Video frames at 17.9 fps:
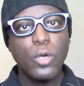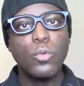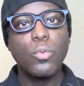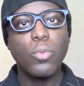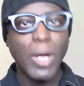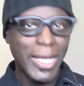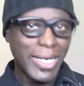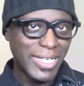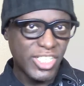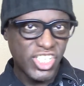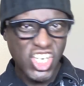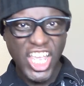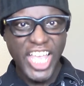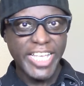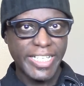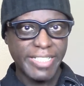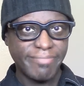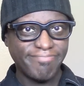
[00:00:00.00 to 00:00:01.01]
Write a
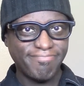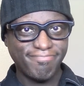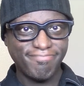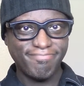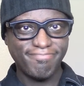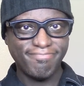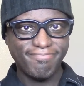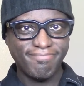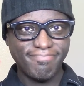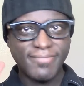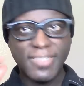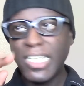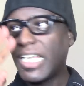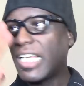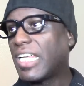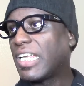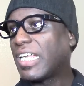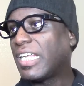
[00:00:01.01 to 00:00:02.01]
check.
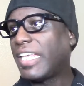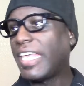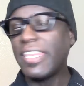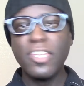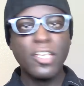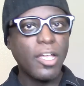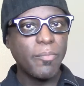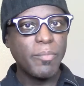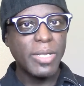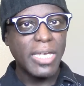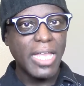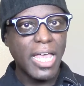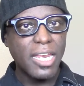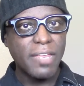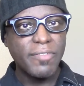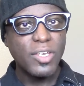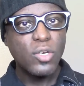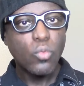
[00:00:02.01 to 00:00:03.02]
Get the government out
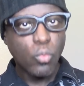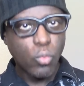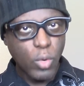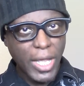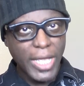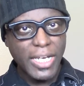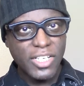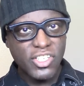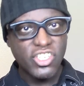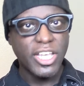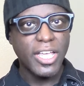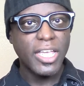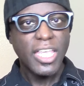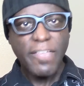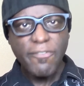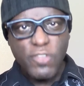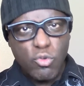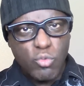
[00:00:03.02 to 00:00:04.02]
of it, write a check.
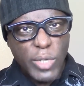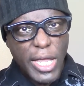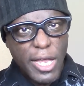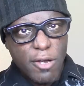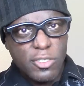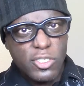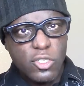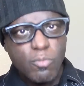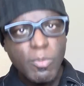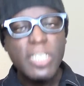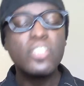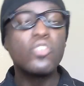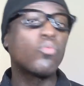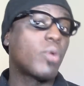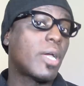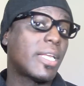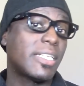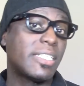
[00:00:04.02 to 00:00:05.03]
If you care so much,
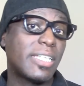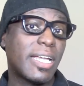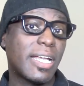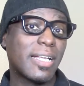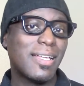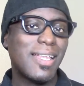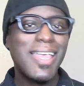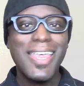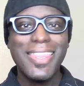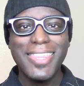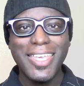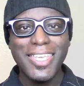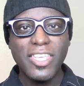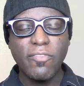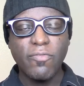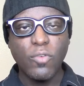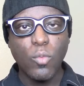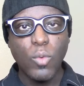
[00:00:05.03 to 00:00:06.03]
write a check. Thank
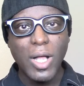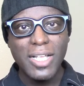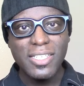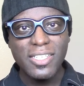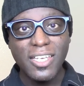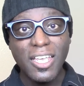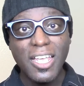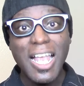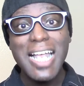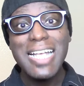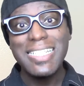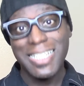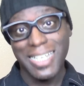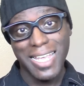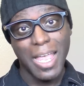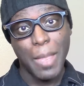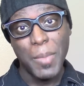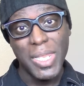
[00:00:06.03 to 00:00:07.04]
you for watching
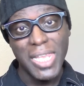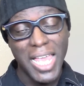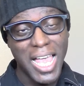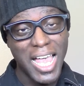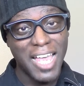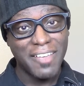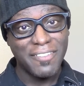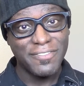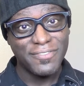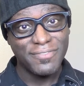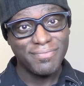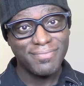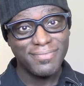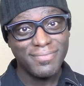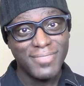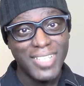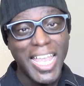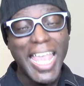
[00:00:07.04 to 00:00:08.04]
Shakaama Live.
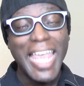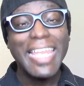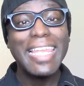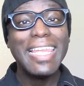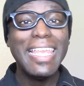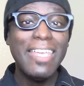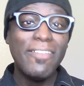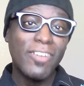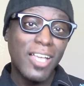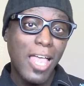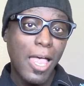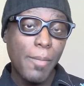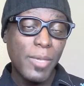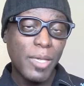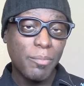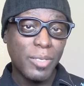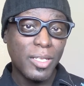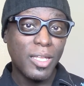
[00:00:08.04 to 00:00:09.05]
Leave a
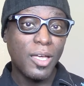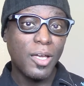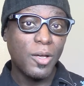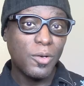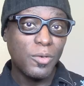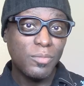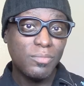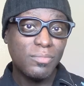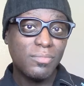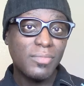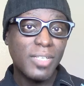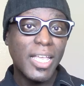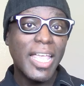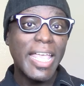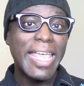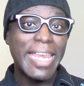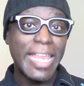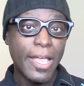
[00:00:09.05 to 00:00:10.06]
comment below.
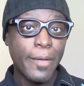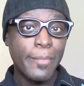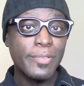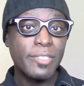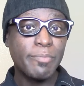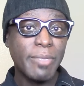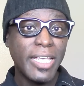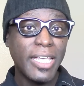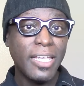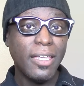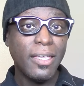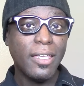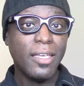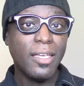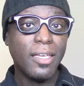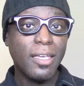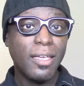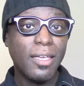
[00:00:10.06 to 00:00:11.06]
It helps me
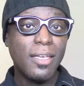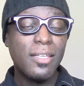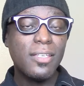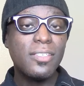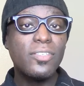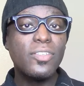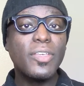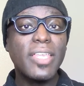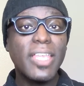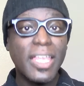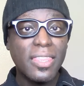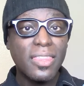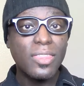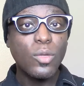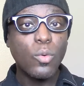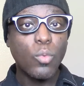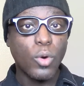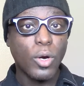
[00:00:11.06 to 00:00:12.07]
to get
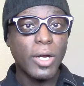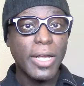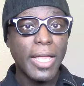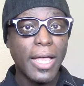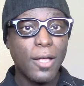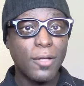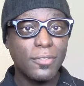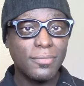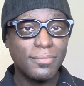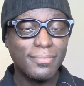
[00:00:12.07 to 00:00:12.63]
the word out.